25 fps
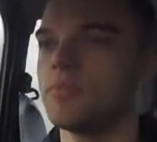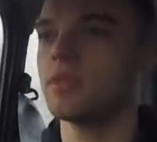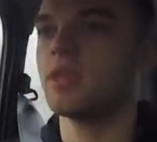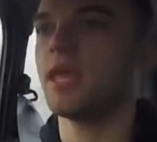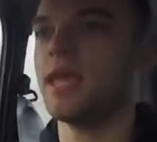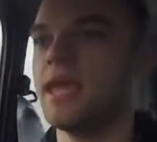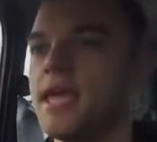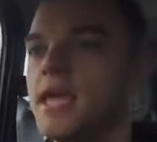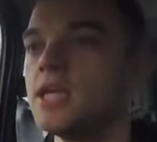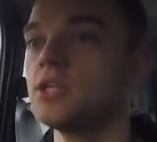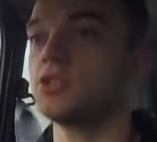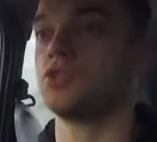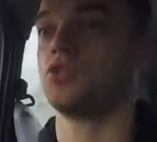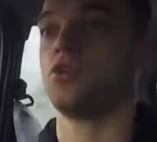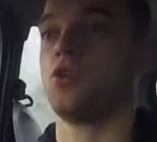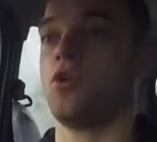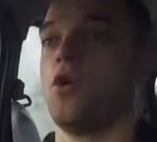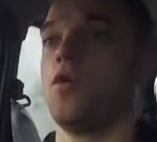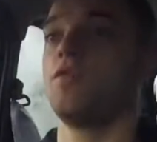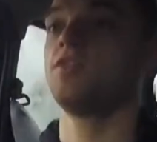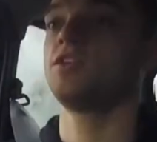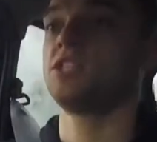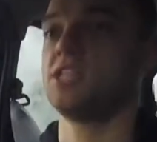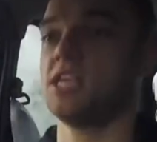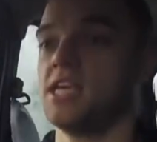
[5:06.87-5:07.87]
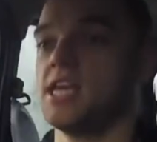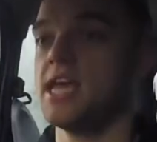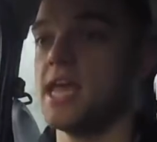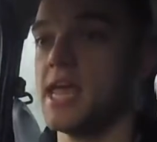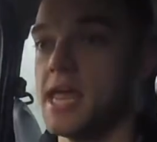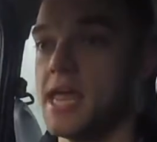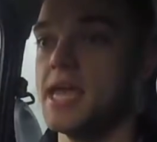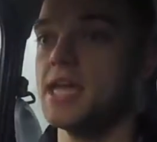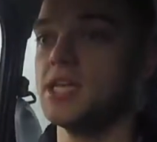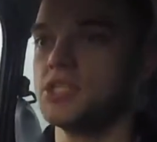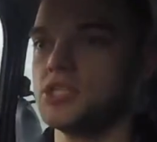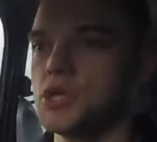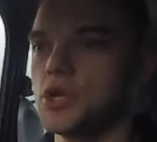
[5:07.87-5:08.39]
It is obviously, it
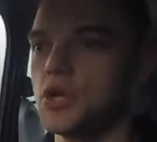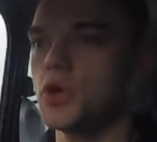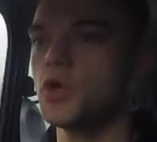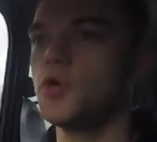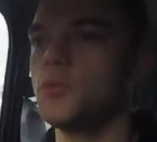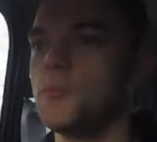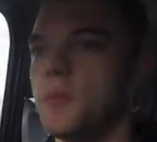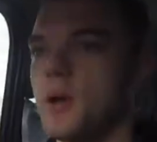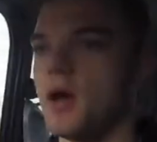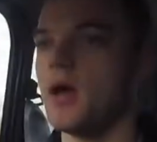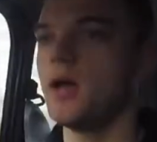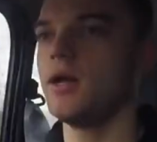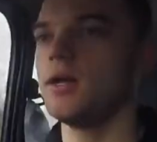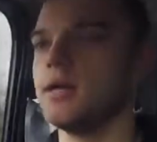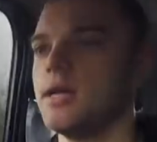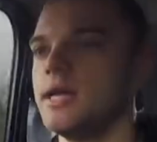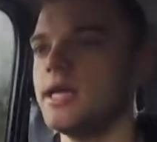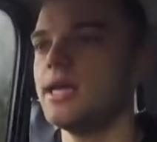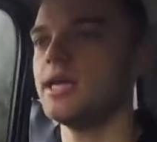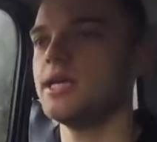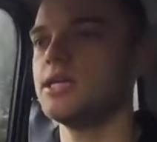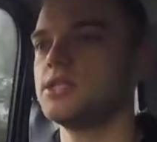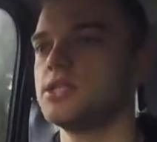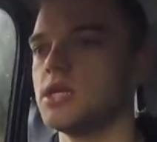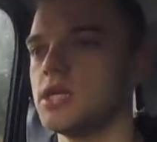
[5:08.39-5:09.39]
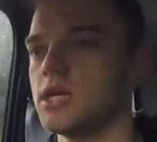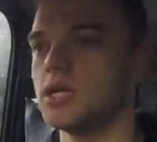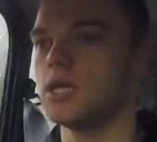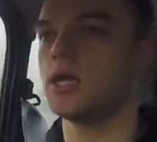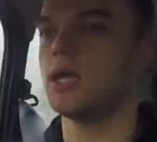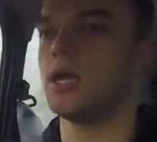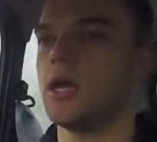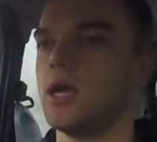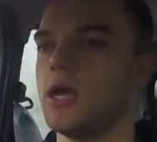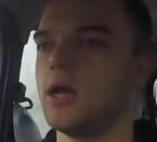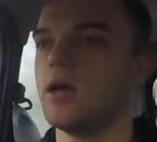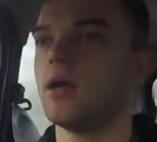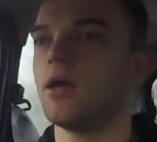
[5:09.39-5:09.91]
is a Cooper. It is
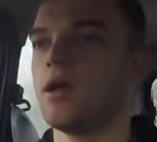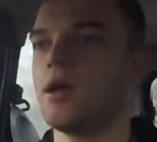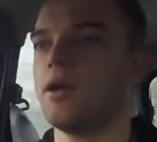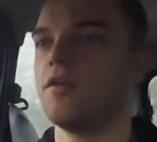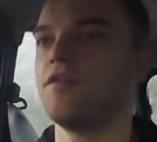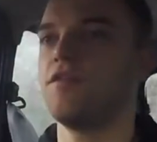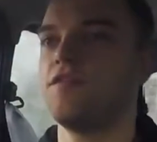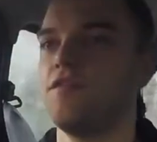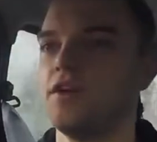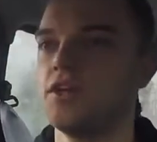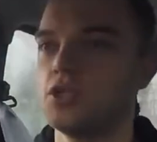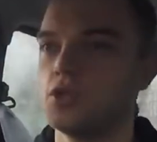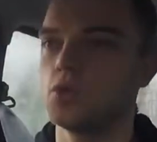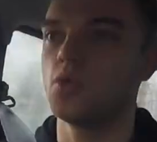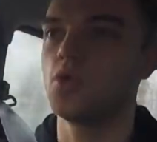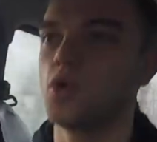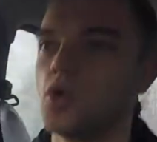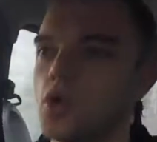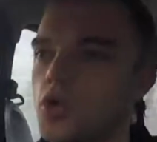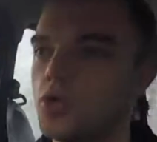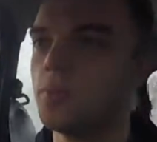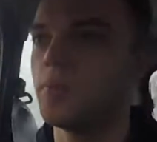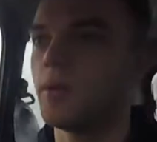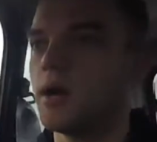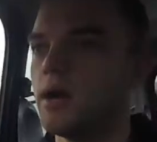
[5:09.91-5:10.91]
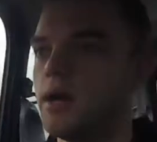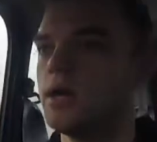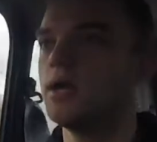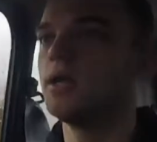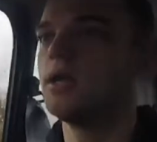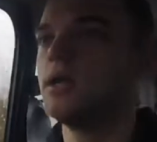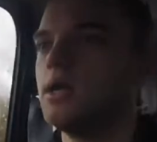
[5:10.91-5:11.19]
an official Cooper,